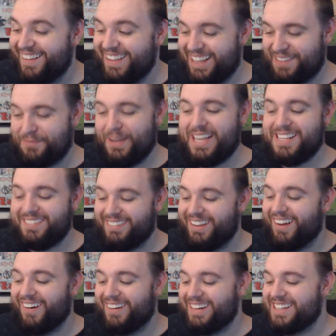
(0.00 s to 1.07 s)
That's basically
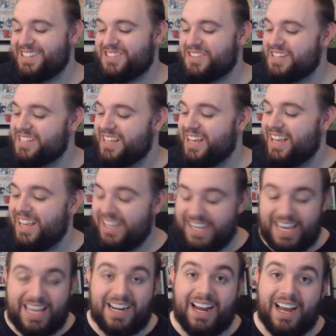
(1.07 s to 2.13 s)
all it is. It's just,
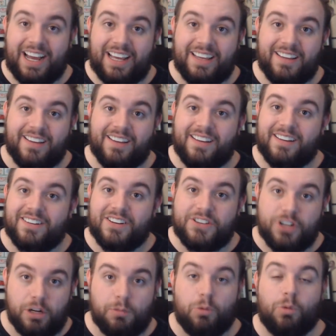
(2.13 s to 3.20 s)
can I
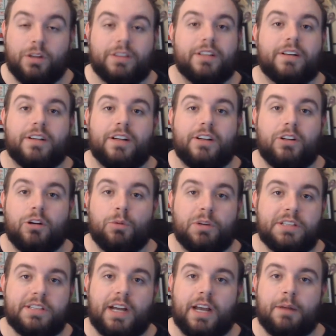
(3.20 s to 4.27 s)
determine what they're going to do at
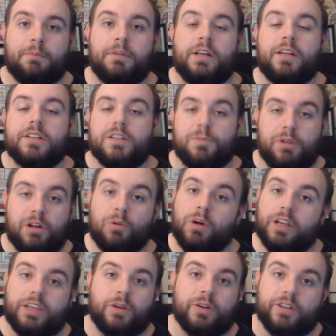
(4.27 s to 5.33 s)
what time to bring
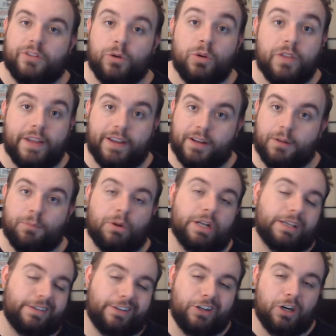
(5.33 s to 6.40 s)
what units? Who are they going to
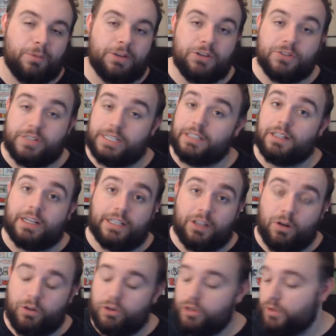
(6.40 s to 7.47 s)
bring? You know what I mean? You see a lot of
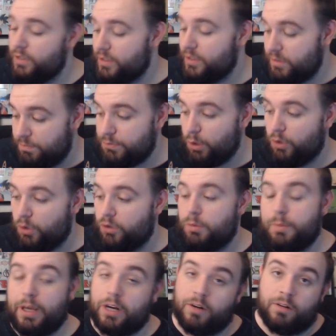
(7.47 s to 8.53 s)
Goku units, Turles will be
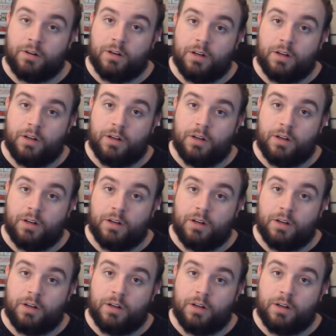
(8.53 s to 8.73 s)
better.